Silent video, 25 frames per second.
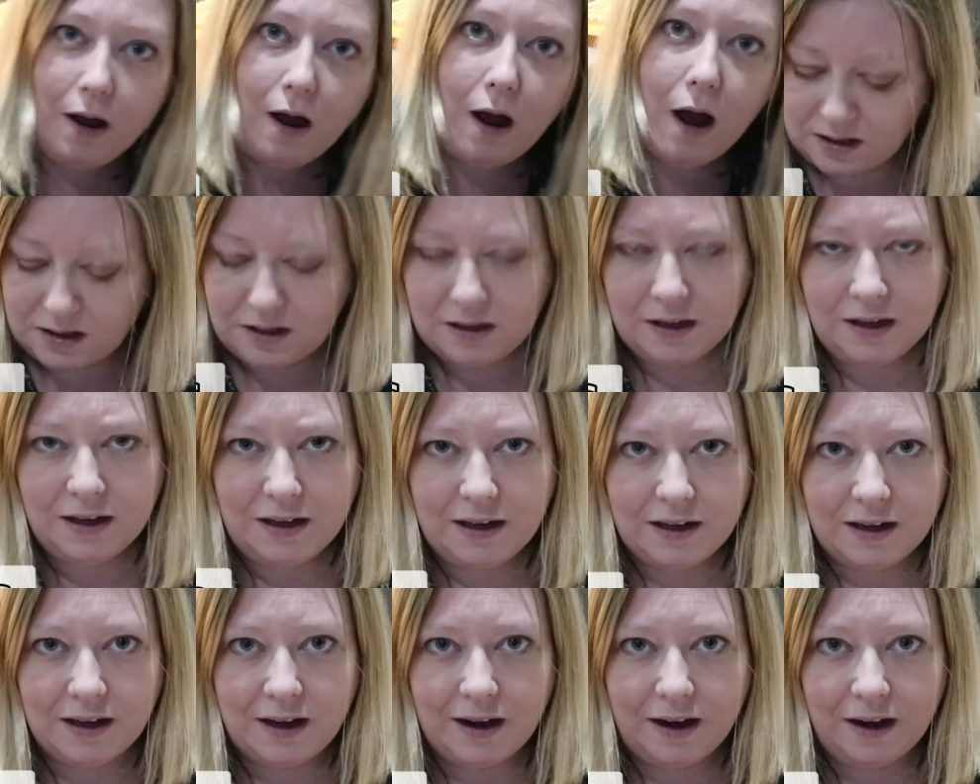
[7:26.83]

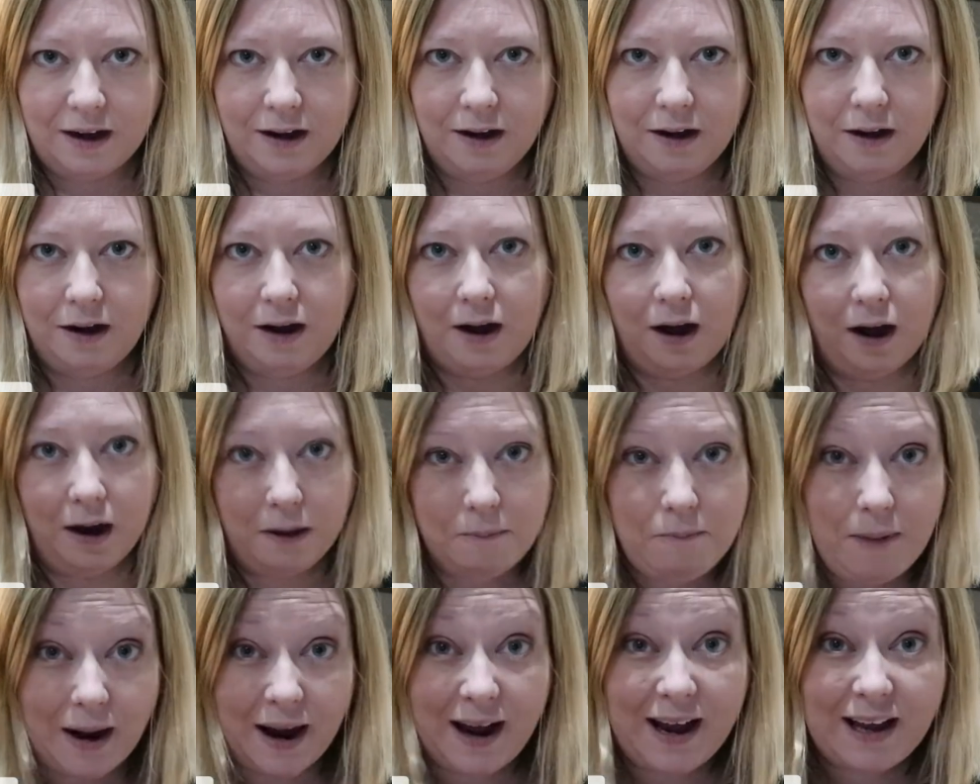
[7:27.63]
Yeah, uh,
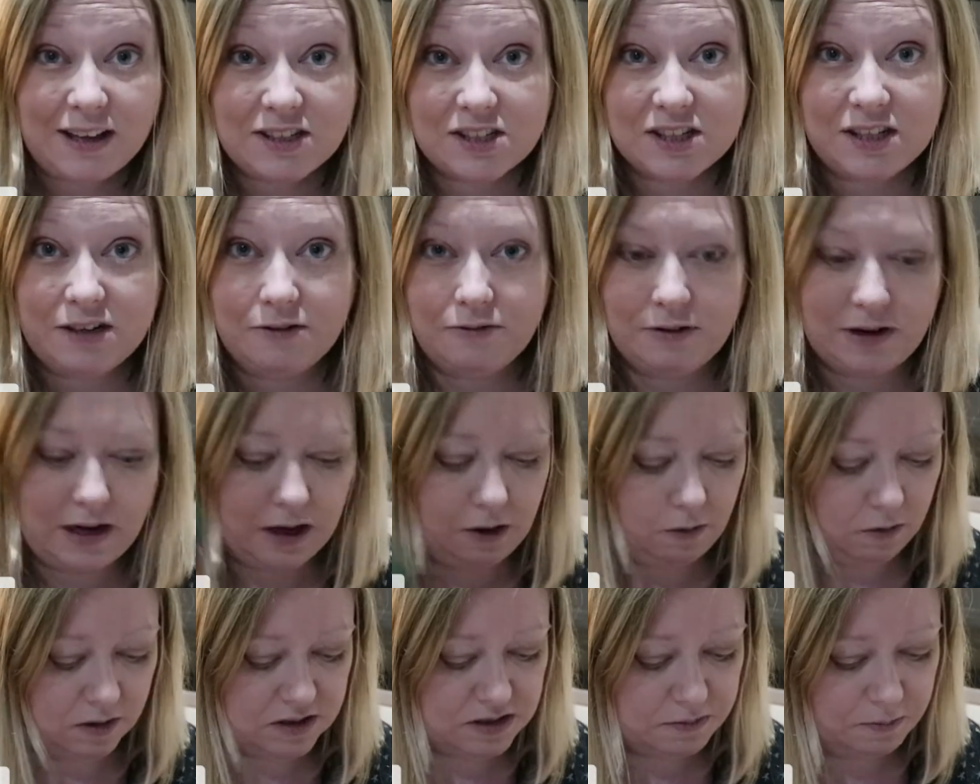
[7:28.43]
I'm actually
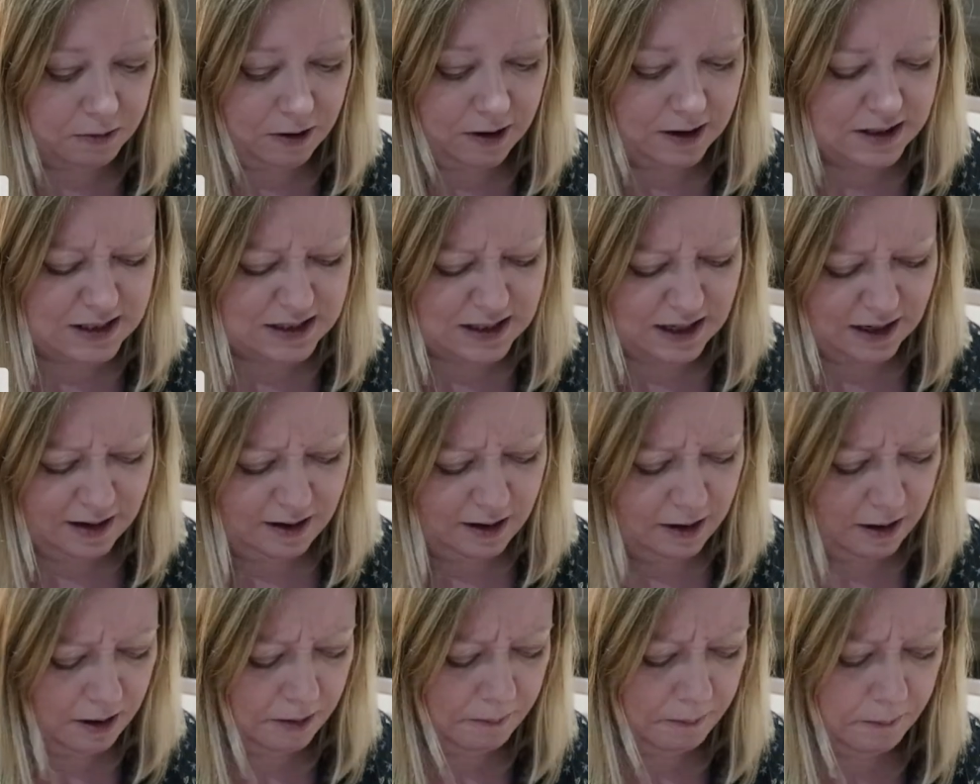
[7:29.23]
really quite surprised.
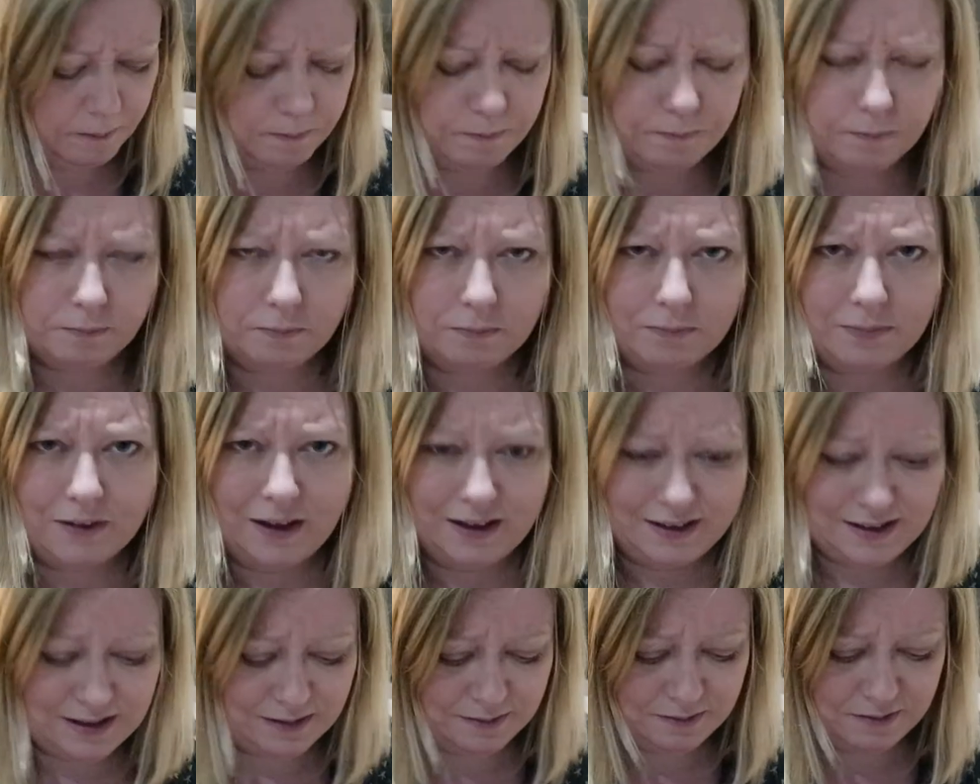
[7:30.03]
Um,
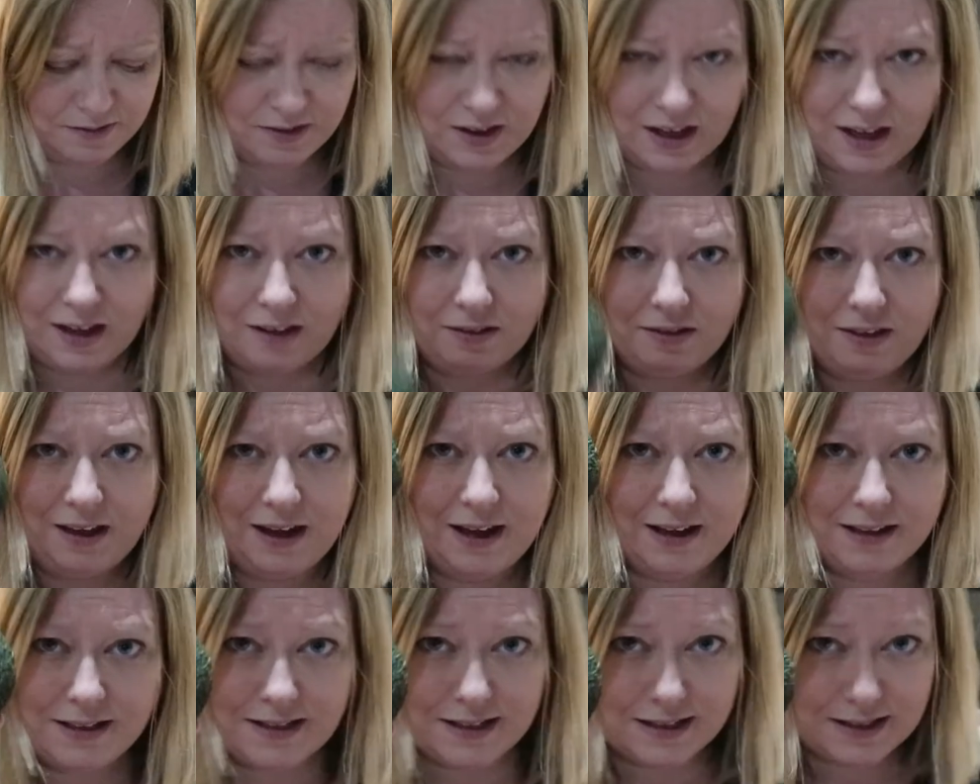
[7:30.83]
I didn't think
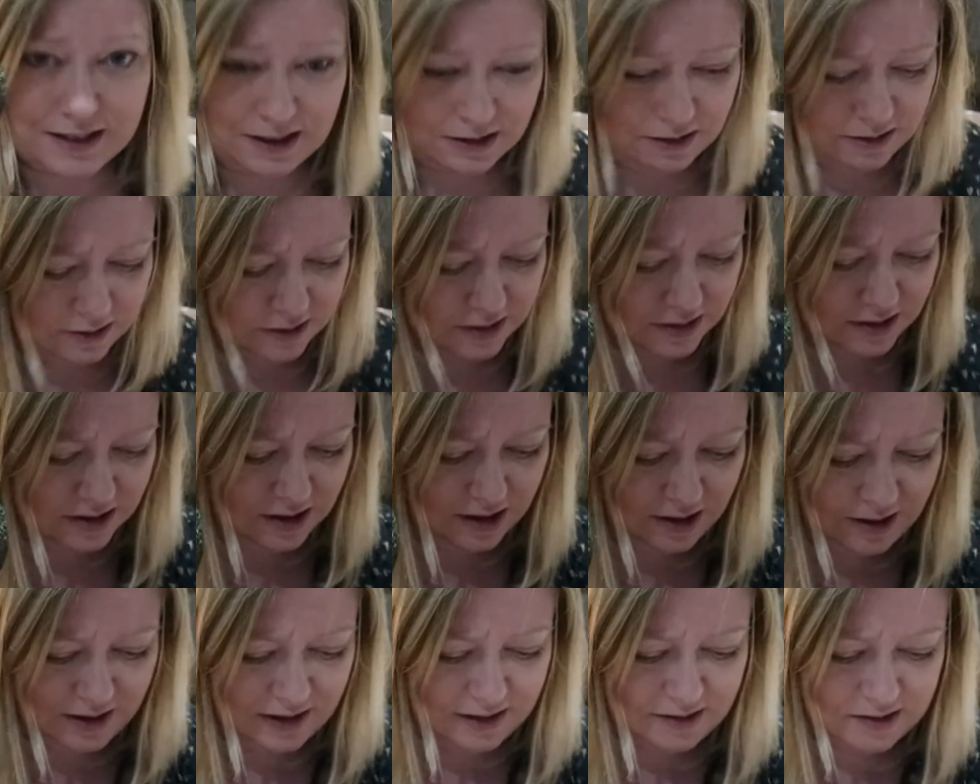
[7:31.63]
this could
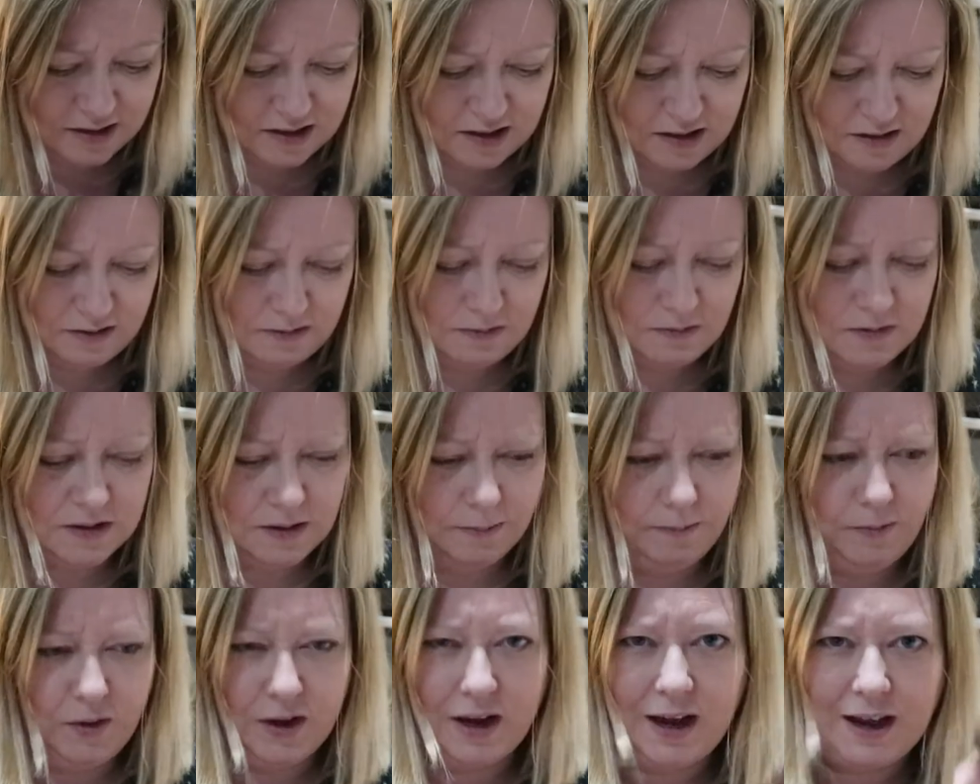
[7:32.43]
turn into
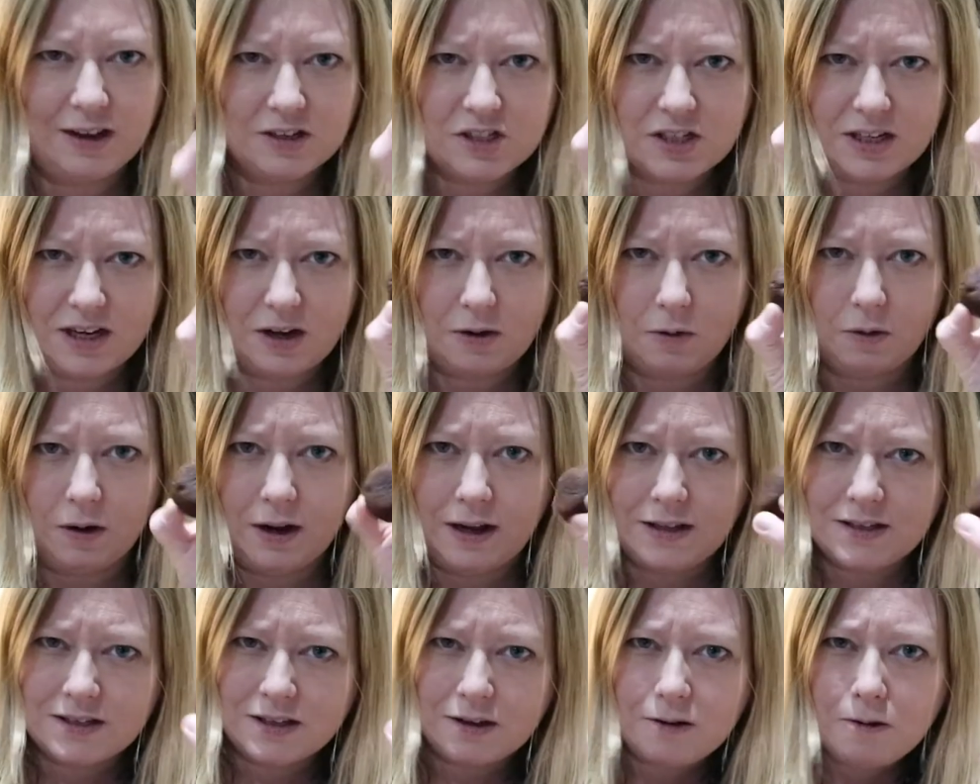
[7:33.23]
something actually
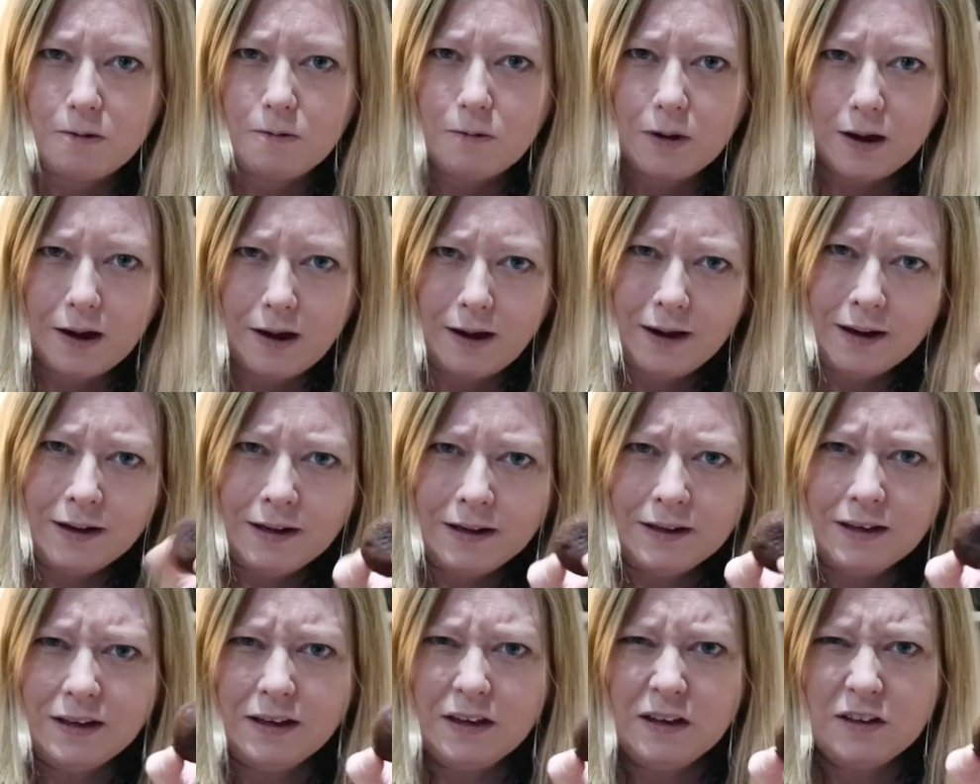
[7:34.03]
quite so uh,
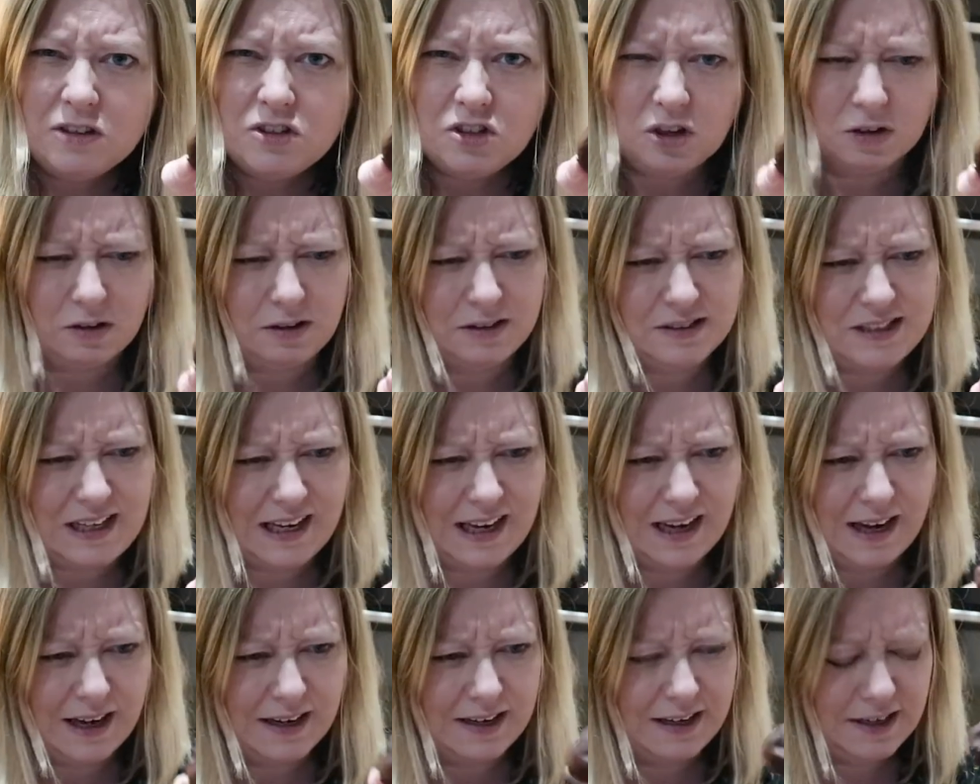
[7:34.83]
chocolatey
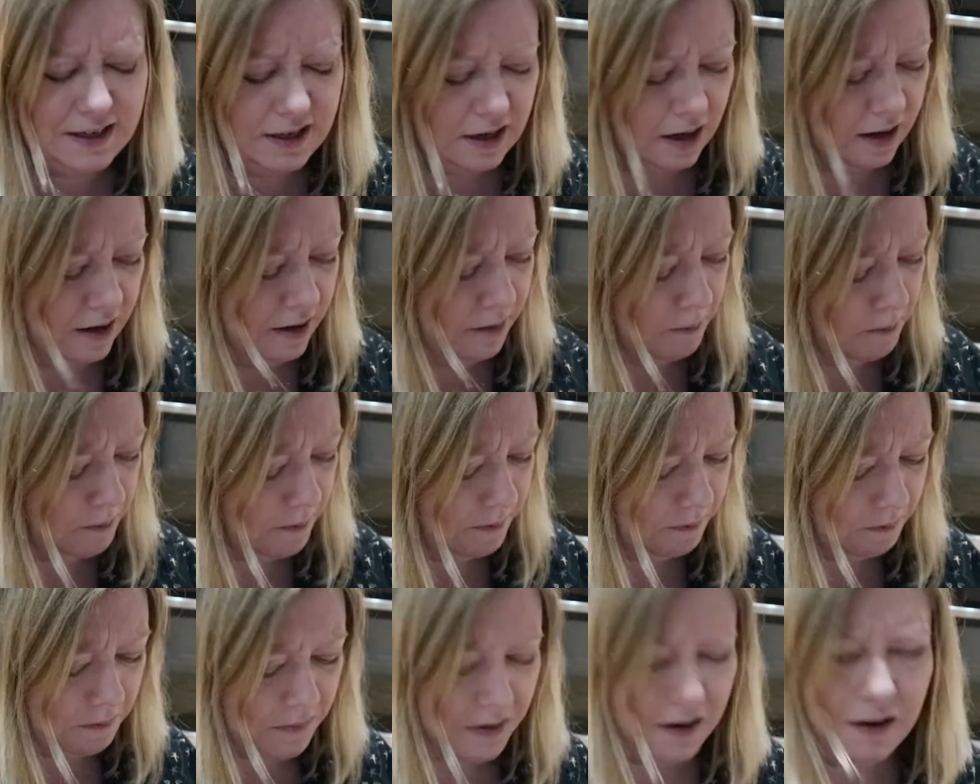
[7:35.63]
and
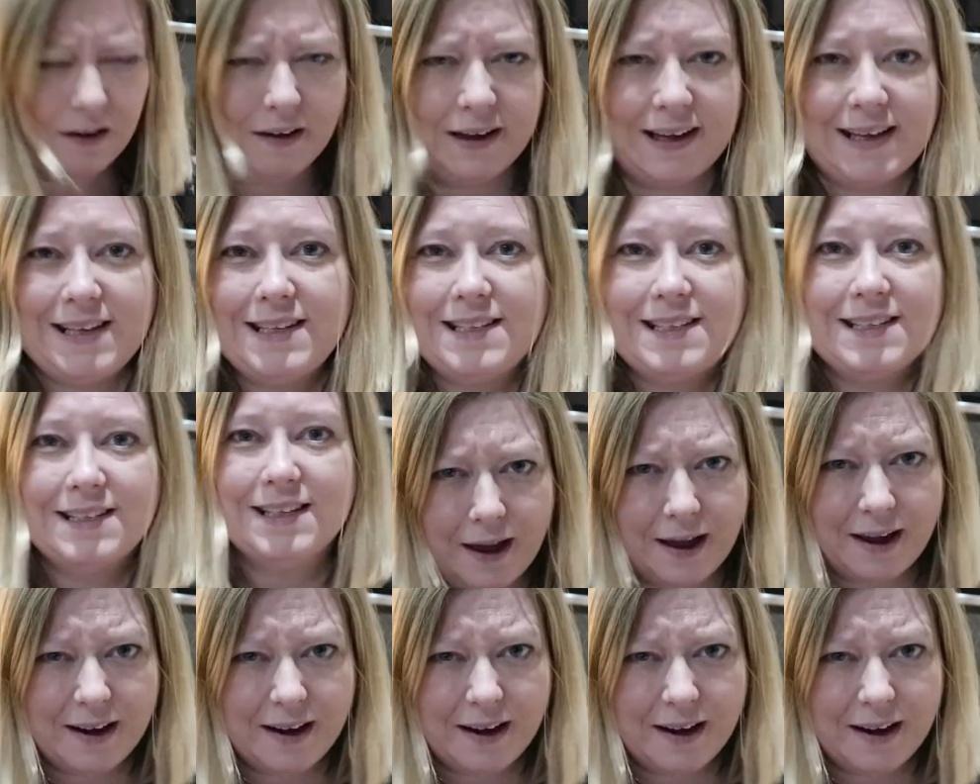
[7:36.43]
um, nice.